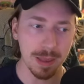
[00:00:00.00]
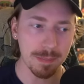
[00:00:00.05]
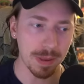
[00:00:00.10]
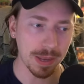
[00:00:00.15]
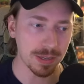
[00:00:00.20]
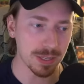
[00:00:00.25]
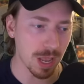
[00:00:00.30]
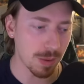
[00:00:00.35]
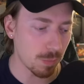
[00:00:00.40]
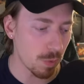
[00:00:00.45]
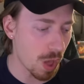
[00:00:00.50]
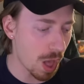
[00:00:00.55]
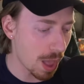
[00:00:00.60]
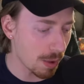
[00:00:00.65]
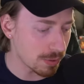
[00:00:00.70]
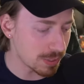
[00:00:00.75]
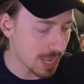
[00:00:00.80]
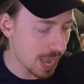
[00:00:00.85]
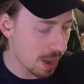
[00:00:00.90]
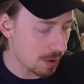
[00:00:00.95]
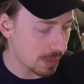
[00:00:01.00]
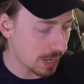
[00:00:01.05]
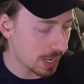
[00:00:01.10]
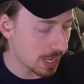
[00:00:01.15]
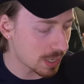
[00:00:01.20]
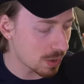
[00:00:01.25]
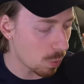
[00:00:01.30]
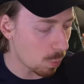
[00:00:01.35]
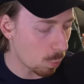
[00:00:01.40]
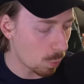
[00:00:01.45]
picked up while I was out
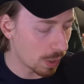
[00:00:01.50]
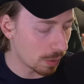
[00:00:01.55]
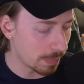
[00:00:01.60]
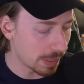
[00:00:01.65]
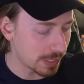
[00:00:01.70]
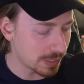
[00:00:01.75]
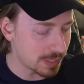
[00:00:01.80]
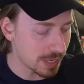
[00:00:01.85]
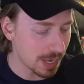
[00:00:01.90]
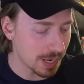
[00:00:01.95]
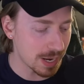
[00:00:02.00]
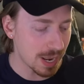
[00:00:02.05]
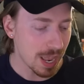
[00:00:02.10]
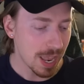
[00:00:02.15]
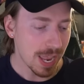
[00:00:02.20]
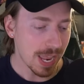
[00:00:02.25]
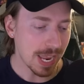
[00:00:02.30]
in Wilmington